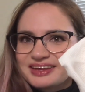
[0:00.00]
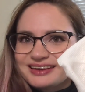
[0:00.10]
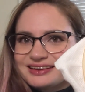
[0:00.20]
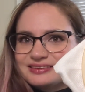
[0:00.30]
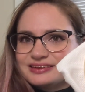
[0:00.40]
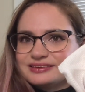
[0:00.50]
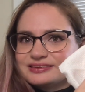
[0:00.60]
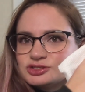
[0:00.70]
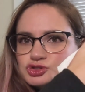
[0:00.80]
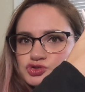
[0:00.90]
and then
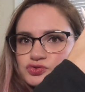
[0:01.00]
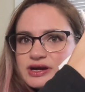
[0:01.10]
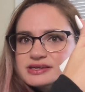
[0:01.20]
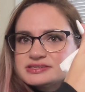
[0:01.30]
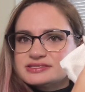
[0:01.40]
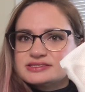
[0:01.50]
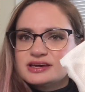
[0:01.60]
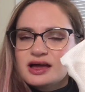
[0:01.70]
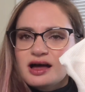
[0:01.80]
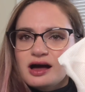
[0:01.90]
this dress.
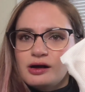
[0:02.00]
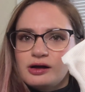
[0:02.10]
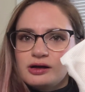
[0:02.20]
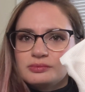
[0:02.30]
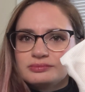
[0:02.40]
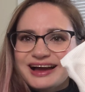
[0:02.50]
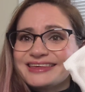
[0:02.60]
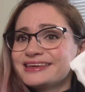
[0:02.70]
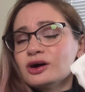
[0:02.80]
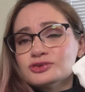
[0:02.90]
I
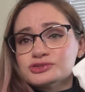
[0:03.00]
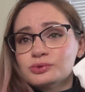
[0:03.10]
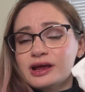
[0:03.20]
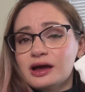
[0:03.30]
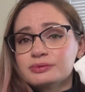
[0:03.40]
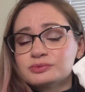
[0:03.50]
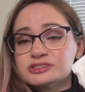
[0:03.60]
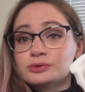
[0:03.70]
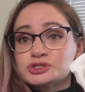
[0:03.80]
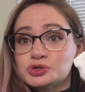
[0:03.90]
think also what happened was
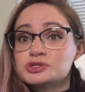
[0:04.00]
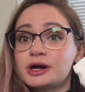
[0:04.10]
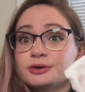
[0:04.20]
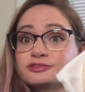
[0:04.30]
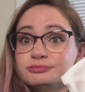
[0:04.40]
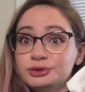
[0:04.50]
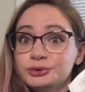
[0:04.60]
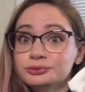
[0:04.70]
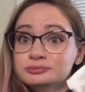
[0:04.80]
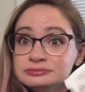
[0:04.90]
I was so tired of
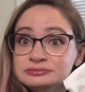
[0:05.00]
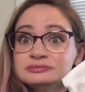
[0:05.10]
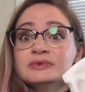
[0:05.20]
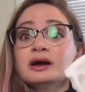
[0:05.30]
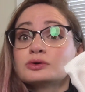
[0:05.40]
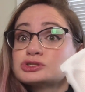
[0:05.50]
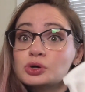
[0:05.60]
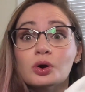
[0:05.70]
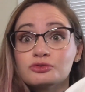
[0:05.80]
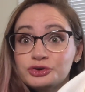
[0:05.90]
blue. I was
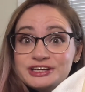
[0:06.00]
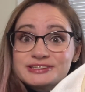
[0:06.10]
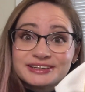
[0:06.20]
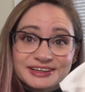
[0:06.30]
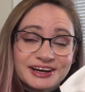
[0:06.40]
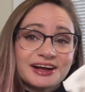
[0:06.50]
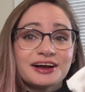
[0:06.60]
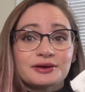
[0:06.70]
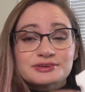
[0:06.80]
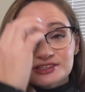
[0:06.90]
so over it.
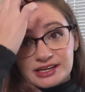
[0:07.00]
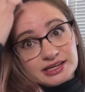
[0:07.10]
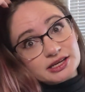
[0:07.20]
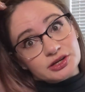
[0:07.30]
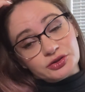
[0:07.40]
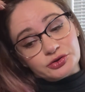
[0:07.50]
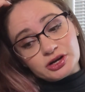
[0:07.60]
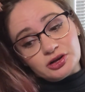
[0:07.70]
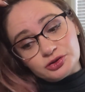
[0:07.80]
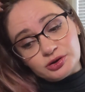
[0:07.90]
I was like, I need another
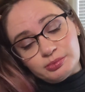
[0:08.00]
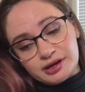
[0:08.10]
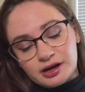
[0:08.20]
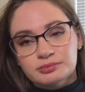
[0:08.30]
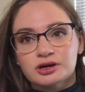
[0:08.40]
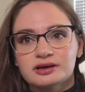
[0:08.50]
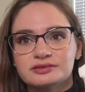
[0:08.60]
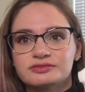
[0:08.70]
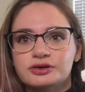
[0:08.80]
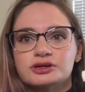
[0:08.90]
color, but I'm
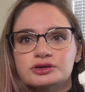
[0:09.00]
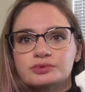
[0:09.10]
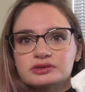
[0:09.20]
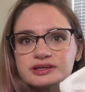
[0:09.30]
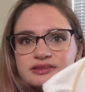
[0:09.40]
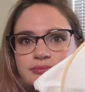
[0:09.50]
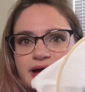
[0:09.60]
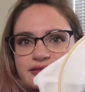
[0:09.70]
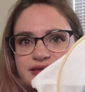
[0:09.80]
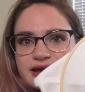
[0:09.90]
not very good with like the
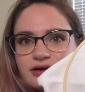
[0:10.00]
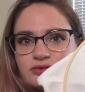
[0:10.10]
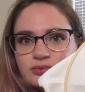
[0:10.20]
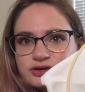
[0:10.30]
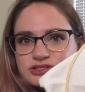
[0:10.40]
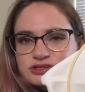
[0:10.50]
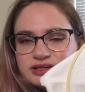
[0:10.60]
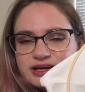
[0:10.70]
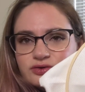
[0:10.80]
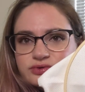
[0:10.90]
mapping out where to,
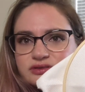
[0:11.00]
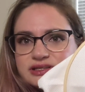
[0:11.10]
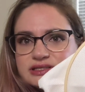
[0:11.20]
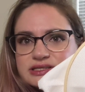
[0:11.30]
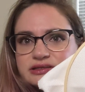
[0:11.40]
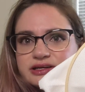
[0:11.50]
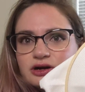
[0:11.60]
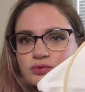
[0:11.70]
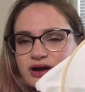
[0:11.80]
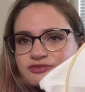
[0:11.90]
like, I really need like
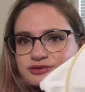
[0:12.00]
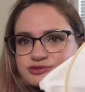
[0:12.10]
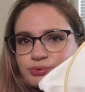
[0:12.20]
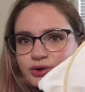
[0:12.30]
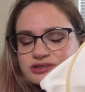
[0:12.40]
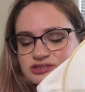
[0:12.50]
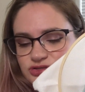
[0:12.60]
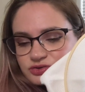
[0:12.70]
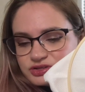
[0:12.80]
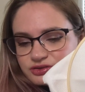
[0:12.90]
a reference point to
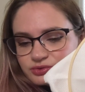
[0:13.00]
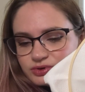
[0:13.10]
start the other